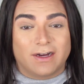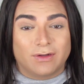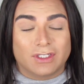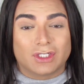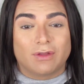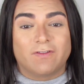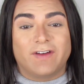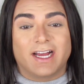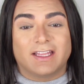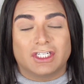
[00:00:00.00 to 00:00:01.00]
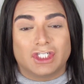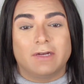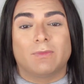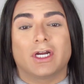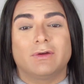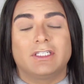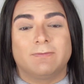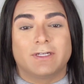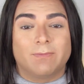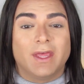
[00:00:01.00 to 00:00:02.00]
out, so the fact that she and Mario
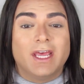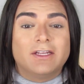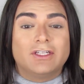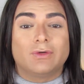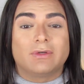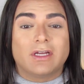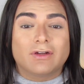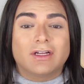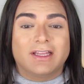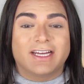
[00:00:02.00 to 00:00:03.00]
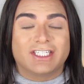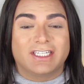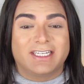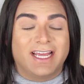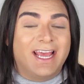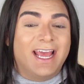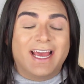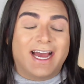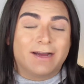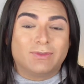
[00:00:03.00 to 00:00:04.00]
teamed up to do another collection,
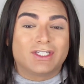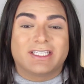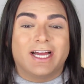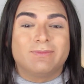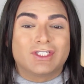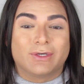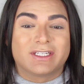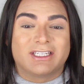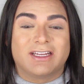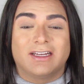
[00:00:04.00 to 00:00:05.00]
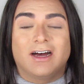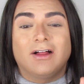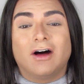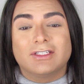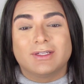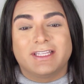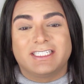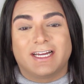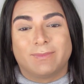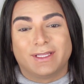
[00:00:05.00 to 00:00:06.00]
I'm so excited. I'll also link
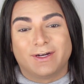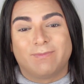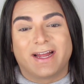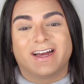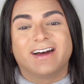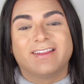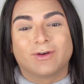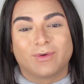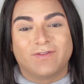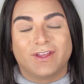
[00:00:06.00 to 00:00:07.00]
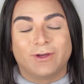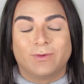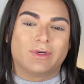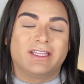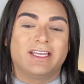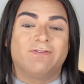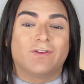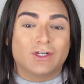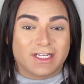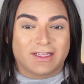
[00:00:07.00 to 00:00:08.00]
down below my other review when the
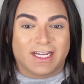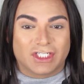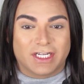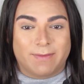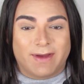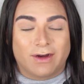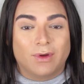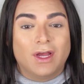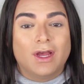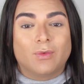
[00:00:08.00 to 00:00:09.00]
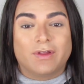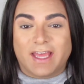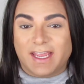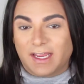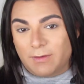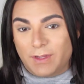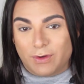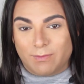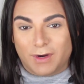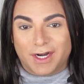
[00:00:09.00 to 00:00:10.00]
first collection came out with KKW
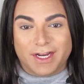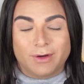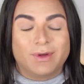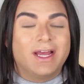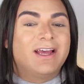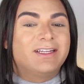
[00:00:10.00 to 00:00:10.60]
and Mario.